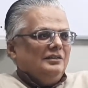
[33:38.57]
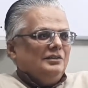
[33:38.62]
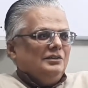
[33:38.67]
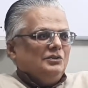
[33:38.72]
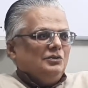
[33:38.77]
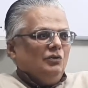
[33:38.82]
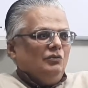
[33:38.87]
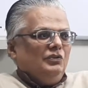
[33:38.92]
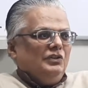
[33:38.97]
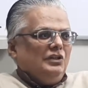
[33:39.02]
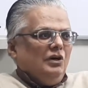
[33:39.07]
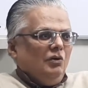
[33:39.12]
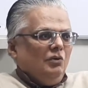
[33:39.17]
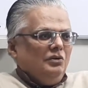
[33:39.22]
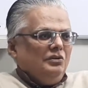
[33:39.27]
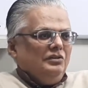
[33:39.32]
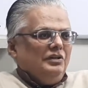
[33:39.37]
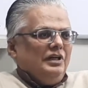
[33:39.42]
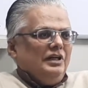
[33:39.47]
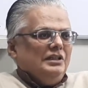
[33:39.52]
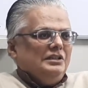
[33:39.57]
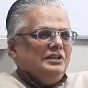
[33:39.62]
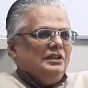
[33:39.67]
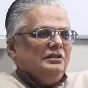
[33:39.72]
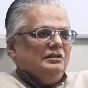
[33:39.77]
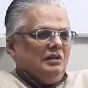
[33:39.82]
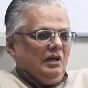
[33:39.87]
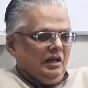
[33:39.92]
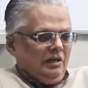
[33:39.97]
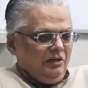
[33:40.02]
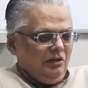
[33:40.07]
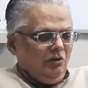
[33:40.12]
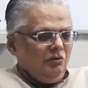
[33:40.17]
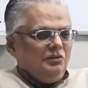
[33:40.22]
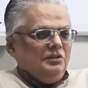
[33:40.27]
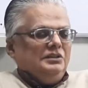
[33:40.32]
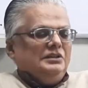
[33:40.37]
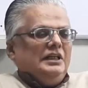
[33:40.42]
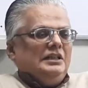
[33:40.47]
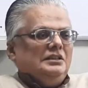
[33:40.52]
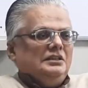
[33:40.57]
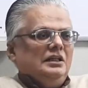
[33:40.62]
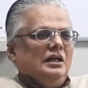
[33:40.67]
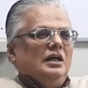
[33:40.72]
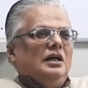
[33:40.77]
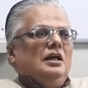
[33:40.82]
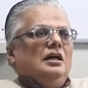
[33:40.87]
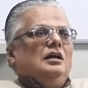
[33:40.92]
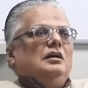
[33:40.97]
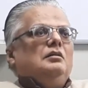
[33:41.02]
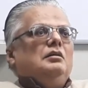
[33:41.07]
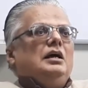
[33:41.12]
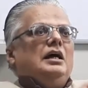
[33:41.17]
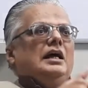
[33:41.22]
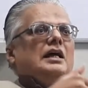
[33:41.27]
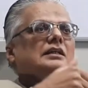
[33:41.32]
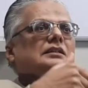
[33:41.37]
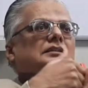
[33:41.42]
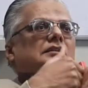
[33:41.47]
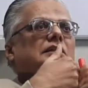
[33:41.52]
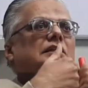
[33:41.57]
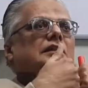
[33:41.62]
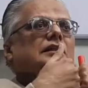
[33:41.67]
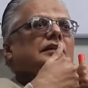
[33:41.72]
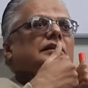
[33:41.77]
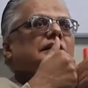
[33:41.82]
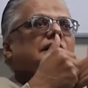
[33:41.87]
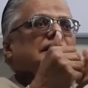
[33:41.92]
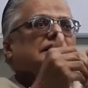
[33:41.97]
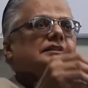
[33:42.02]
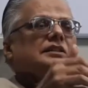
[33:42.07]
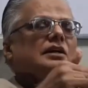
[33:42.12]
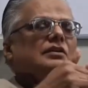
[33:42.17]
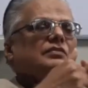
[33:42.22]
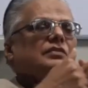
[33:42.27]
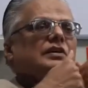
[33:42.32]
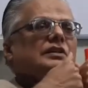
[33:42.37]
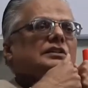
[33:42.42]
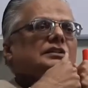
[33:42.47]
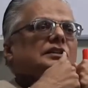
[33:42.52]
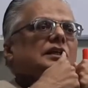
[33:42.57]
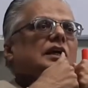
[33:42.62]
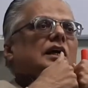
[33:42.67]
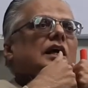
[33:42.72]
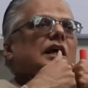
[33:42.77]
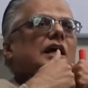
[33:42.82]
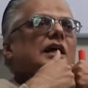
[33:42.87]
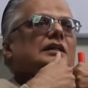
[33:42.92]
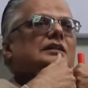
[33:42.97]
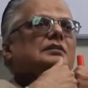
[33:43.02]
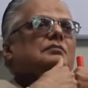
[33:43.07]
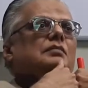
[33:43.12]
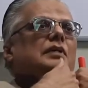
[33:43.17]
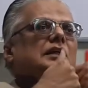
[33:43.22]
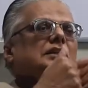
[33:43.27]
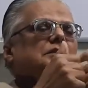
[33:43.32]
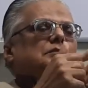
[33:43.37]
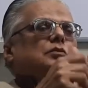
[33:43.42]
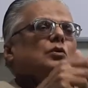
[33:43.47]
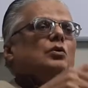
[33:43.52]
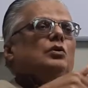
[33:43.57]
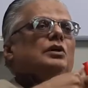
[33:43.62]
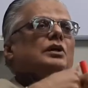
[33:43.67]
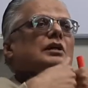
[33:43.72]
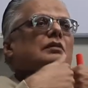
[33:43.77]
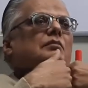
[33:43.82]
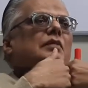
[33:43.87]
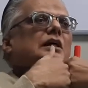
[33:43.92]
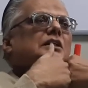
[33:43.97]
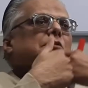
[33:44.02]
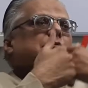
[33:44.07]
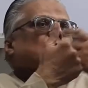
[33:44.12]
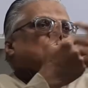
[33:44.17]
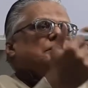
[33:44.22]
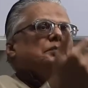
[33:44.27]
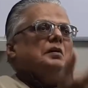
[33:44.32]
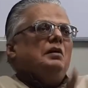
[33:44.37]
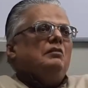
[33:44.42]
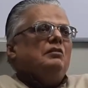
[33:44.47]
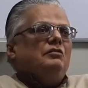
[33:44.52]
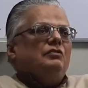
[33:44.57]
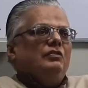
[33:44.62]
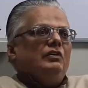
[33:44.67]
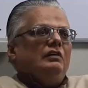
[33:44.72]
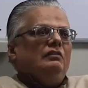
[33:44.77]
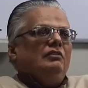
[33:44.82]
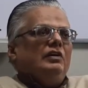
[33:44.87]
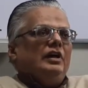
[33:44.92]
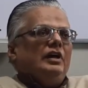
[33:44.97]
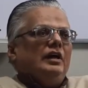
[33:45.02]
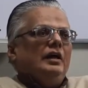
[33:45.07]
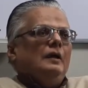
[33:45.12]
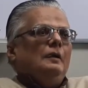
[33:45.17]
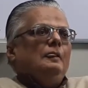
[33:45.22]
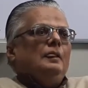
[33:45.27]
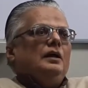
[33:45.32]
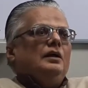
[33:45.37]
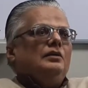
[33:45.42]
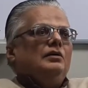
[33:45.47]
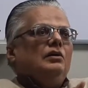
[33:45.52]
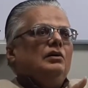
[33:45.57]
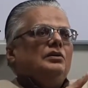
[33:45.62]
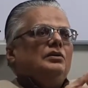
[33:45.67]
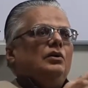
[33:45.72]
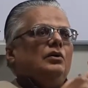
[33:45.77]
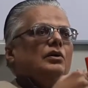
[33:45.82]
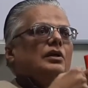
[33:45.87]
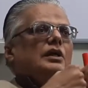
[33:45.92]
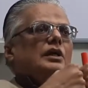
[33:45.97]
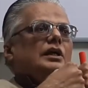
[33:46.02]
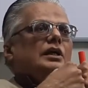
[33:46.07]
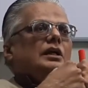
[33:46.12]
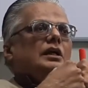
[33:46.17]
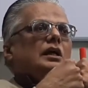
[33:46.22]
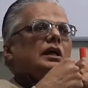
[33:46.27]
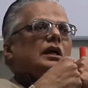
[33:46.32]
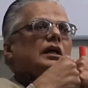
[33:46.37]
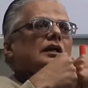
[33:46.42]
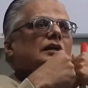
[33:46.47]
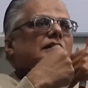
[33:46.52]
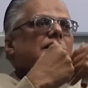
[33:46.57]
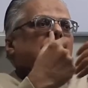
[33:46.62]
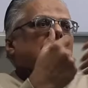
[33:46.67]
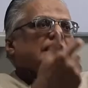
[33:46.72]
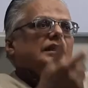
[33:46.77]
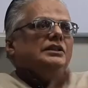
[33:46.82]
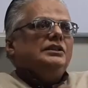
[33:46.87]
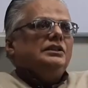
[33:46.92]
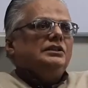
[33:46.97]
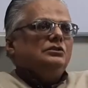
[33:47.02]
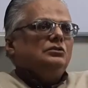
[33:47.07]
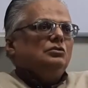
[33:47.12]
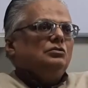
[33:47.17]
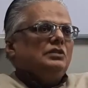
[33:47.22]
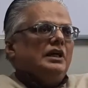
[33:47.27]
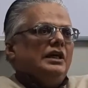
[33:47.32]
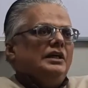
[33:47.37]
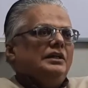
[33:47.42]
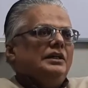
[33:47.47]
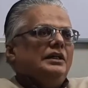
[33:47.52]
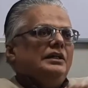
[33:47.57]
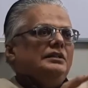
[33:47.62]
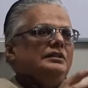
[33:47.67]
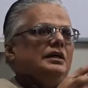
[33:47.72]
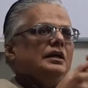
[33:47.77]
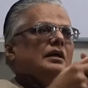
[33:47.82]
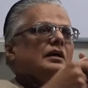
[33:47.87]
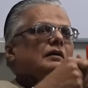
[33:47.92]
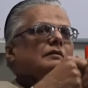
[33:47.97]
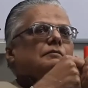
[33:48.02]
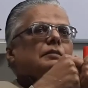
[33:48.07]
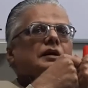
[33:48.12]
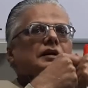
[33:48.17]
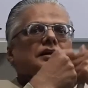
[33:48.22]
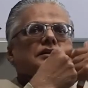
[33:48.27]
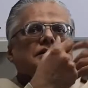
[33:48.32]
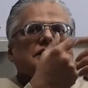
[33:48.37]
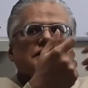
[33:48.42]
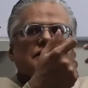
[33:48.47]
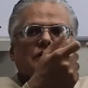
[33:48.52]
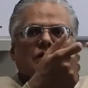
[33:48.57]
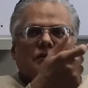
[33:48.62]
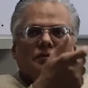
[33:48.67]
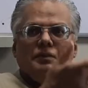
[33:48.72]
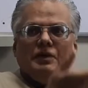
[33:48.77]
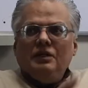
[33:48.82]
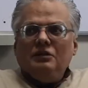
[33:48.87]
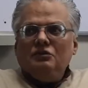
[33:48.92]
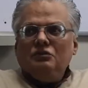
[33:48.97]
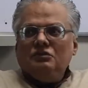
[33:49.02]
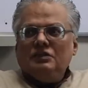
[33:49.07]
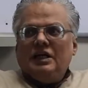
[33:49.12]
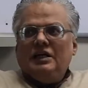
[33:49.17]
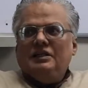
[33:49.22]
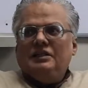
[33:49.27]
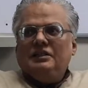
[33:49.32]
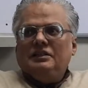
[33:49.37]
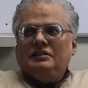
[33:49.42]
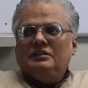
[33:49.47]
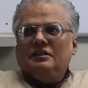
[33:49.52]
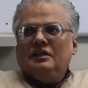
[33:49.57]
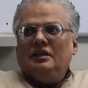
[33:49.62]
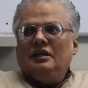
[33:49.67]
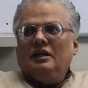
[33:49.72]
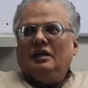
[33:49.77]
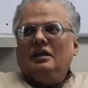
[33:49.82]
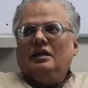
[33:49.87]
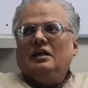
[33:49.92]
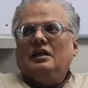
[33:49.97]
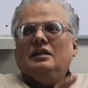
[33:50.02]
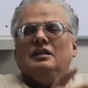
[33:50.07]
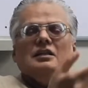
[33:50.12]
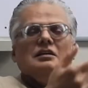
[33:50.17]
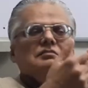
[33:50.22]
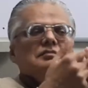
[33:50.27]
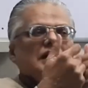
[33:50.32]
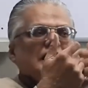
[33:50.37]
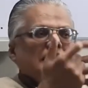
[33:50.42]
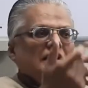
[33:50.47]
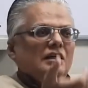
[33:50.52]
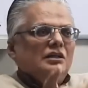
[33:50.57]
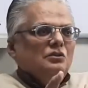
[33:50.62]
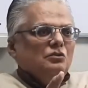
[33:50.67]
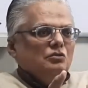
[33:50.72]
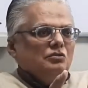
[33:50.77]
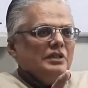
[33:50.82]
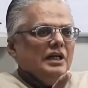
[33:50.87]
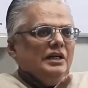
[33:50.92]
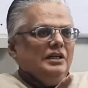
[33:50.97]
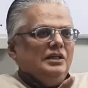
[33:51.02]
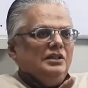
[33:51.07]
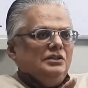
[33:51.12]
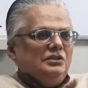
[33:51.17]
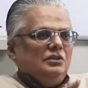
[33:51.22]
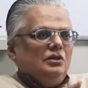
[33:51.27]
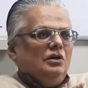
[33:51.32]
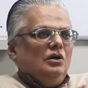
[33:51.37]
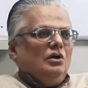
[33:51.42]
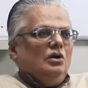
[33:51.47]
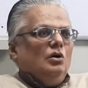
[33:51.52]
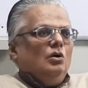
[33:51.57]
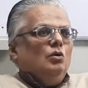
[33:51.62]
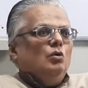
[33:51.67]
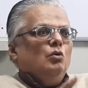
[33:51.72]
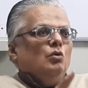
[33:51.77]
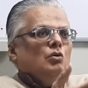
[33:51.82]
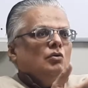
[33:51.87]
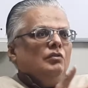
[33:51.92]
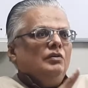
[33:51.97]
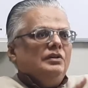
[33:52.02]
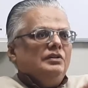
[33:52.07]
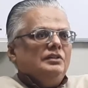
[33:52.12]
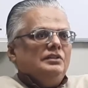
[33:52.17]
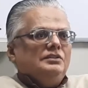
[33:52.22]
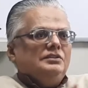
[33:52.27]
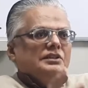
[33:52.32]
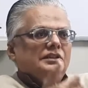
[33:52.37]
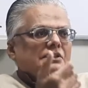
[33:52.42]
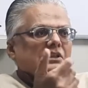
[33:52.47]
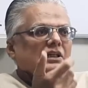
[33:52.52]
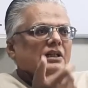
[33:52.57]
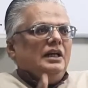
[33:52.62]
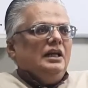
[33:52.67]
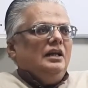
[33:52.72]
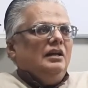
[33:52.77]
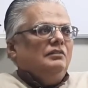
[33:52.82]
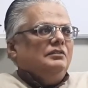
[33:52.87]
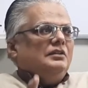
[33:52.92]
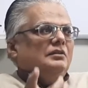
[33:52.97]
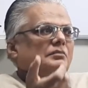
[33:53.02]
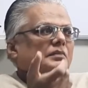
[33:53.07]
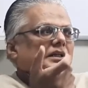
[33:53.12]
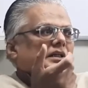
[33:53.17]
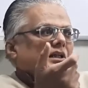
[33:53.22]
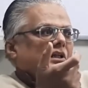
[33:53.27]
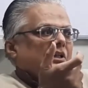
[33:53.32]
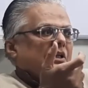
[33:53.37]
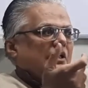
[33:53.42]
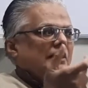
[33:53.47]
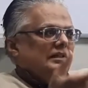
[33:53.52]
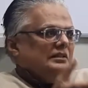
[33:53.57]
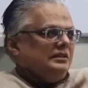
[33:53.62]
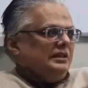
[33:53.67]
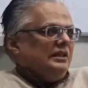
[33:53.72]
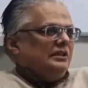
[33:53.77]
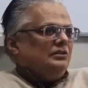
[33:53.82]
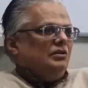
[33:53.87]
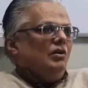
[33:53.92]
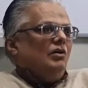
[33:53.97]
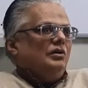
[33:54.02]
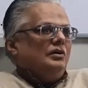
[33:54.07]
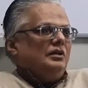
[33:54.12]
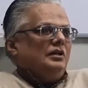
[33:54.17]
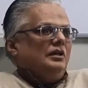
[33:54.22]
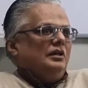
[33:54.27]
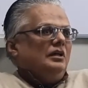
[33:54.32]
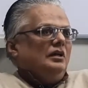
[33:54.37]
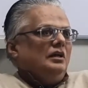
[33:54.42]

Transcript: So, without religion and now this has, has uh, resurfaced as a much more in a much more powerful way not only in the Asian societies, but in the European societies in the American societies who were the citadel of the materialistic thought.